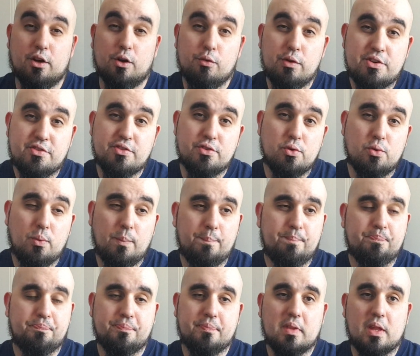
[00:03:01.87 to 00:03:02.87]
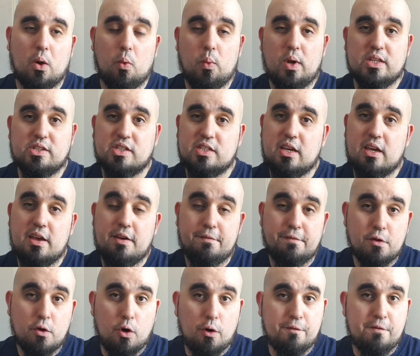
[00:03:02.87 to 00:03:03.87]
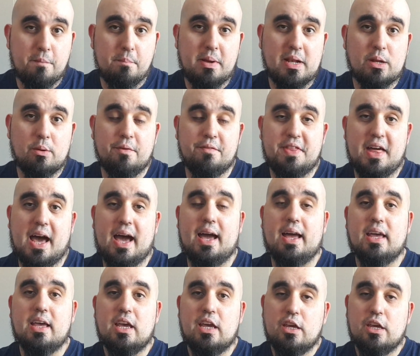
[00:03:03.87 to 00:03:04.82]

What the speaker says: original, which, if you're familiar with that,